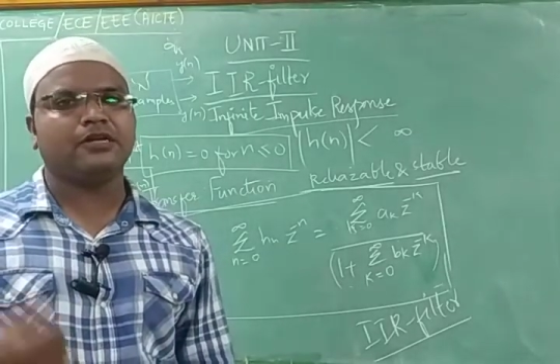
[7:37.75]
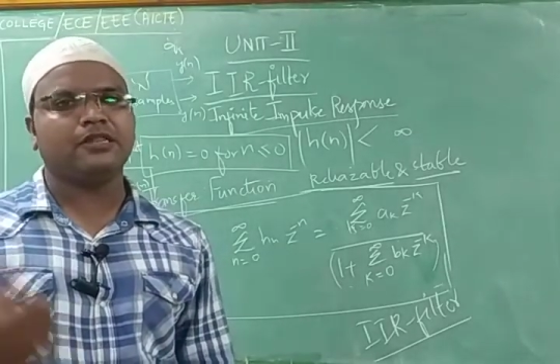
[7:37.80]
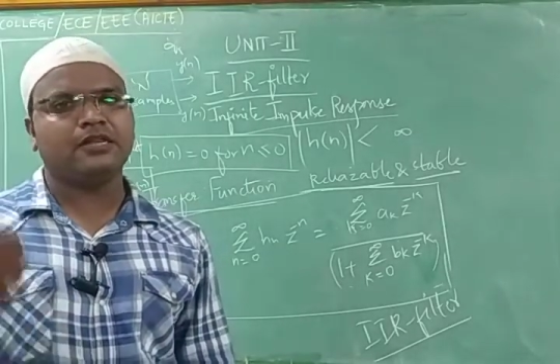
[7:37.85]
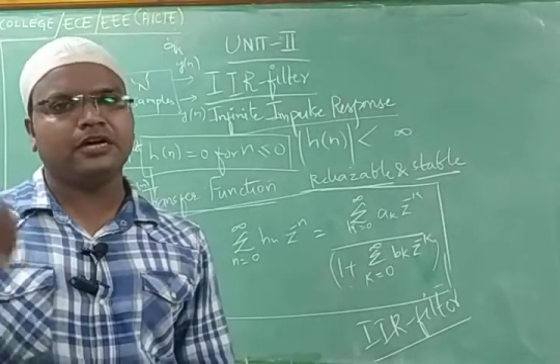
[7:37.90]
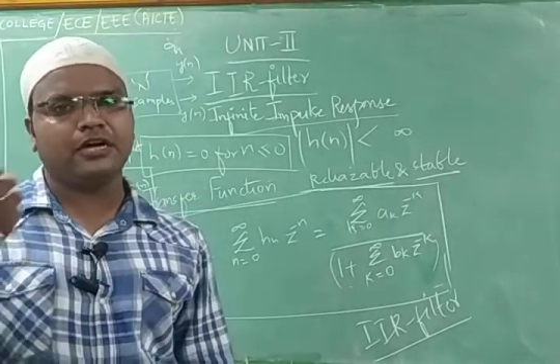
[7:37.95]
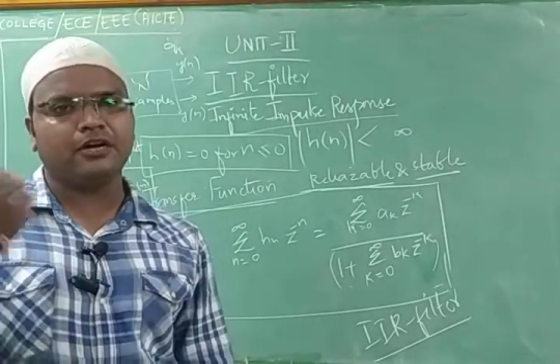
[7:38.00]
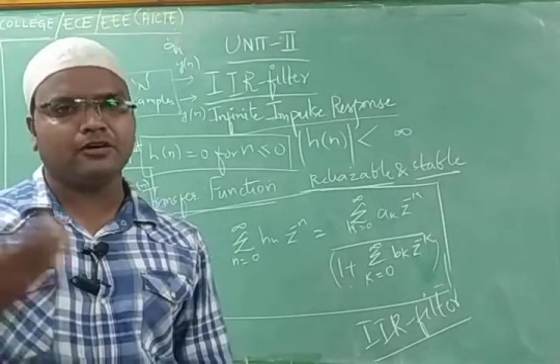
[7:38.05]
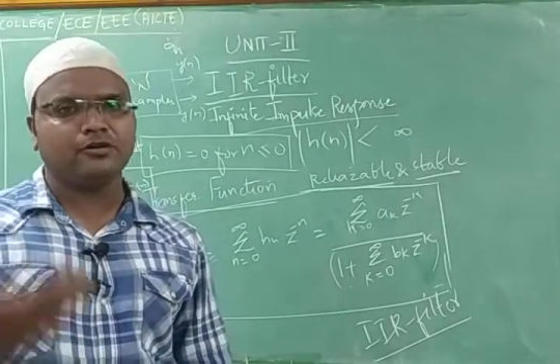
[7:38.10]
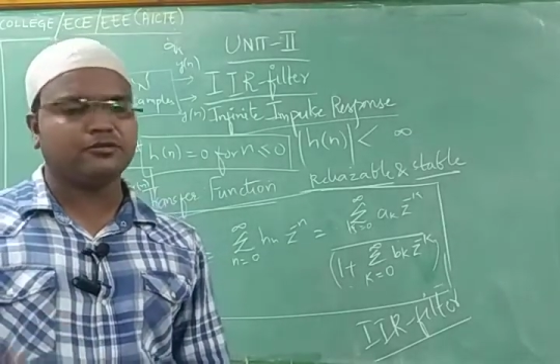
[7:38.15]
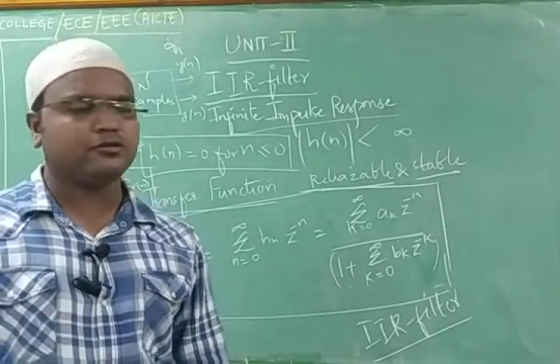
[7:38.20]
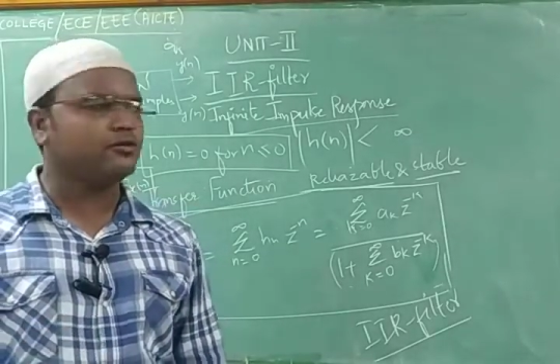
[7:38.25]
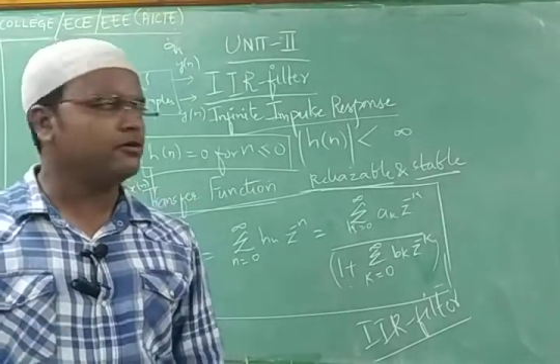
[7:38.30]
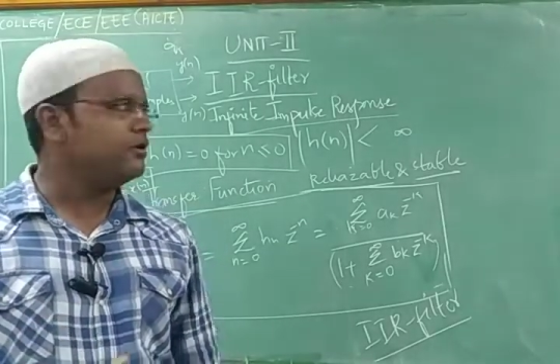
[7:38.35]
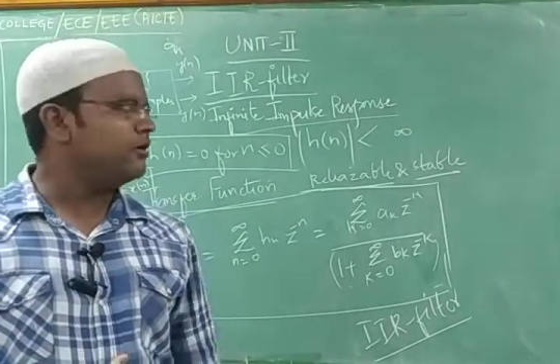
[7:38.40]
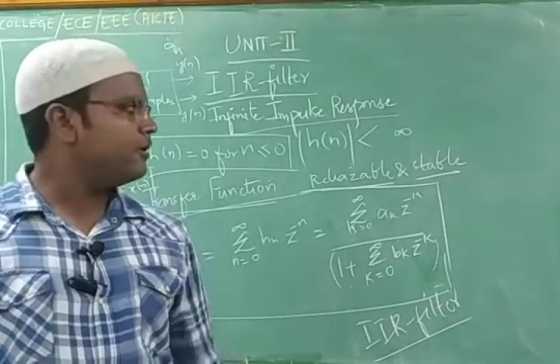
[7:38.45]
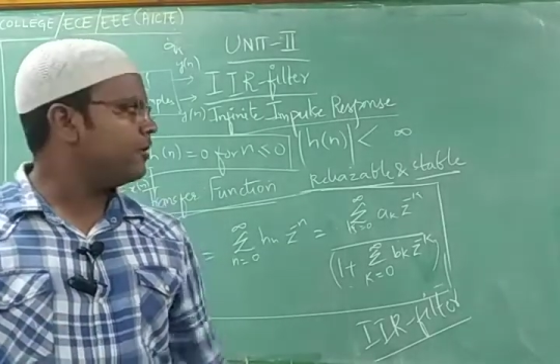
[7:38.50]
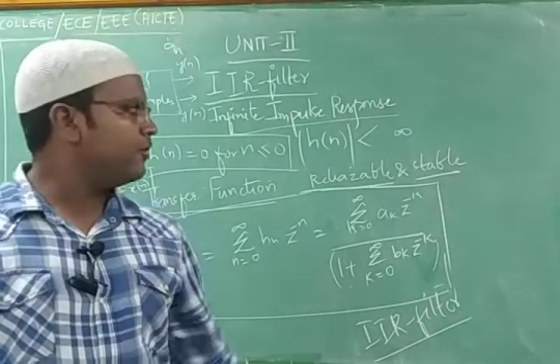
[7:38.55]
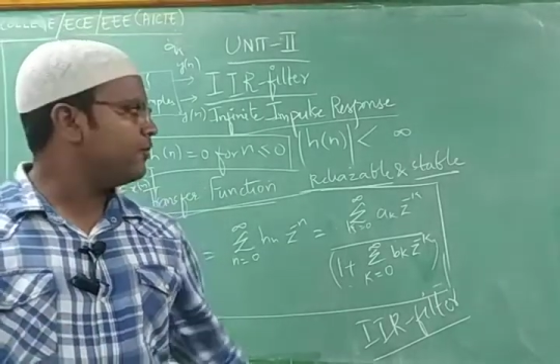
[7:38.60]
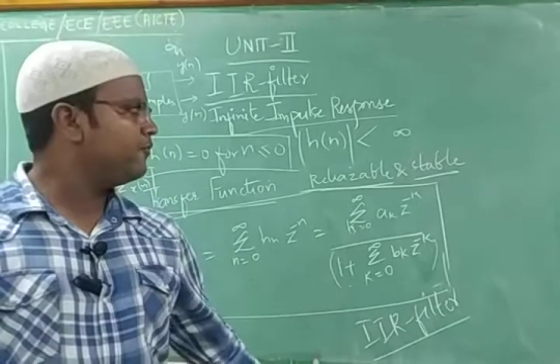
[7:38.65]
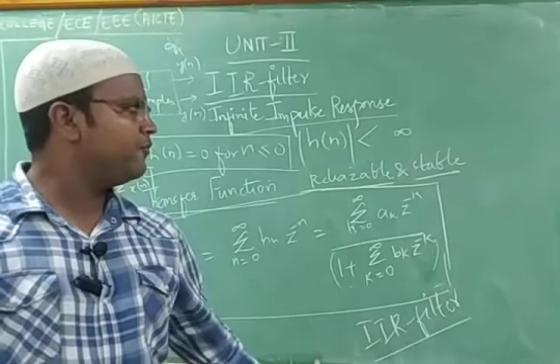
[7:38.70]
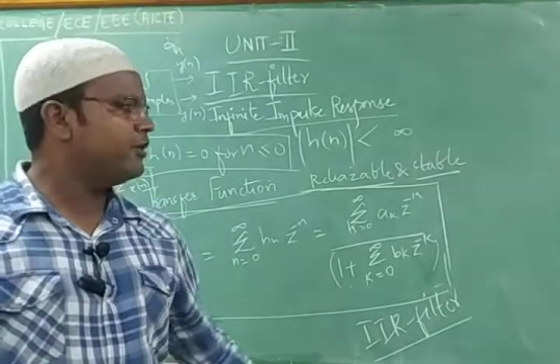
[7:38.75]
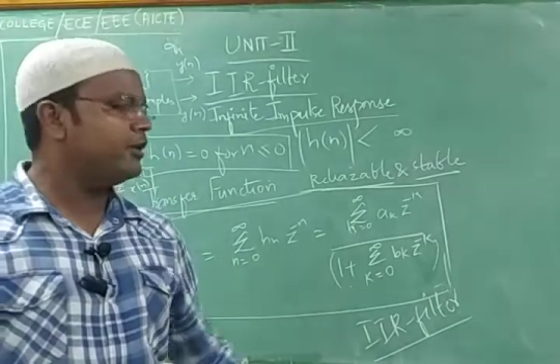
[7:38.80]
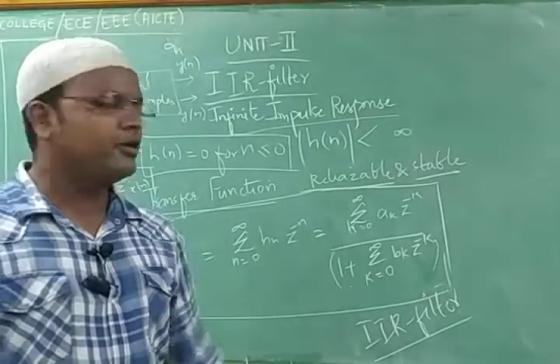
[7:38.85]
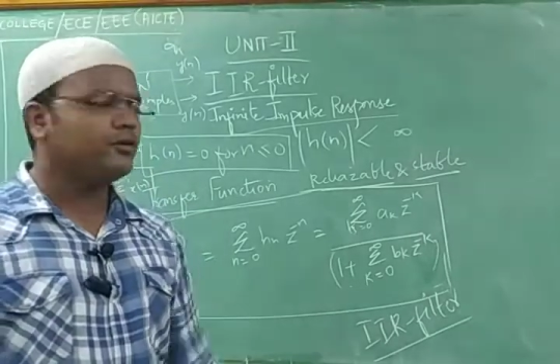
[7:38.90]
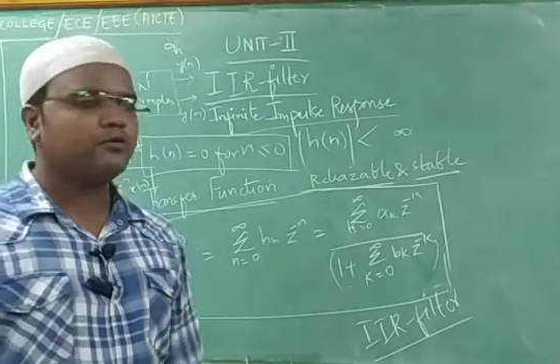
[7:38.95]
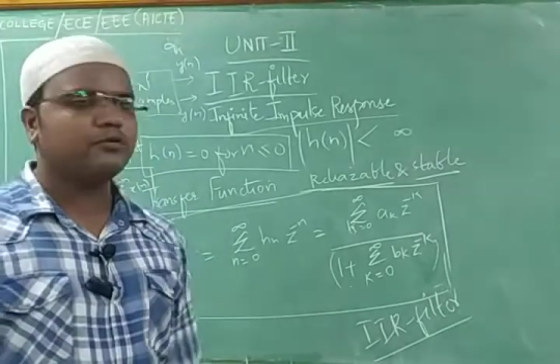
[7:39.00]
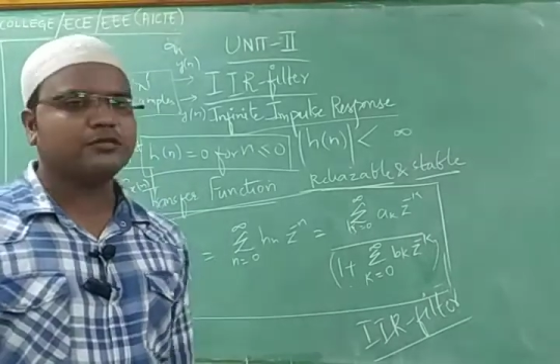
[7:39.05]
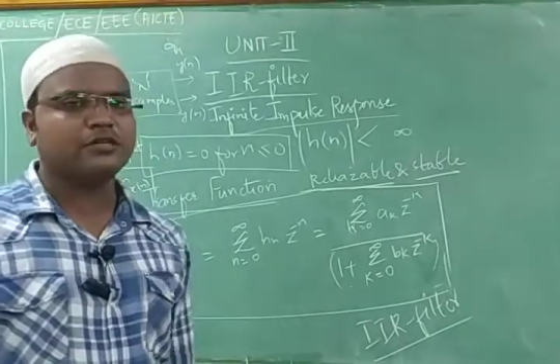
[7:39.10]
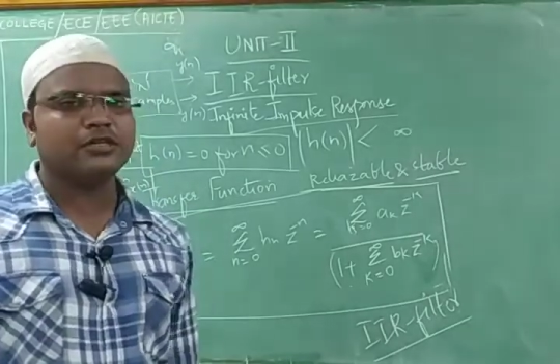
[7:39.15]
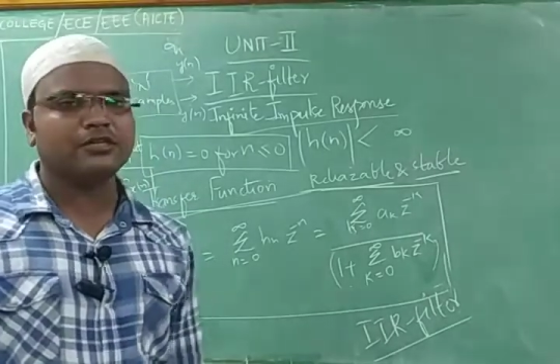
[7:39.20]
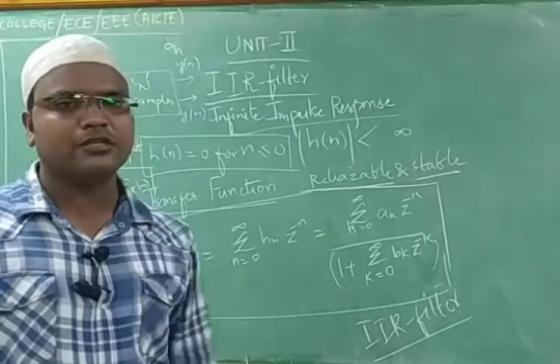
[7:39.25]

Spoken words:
In that also we are using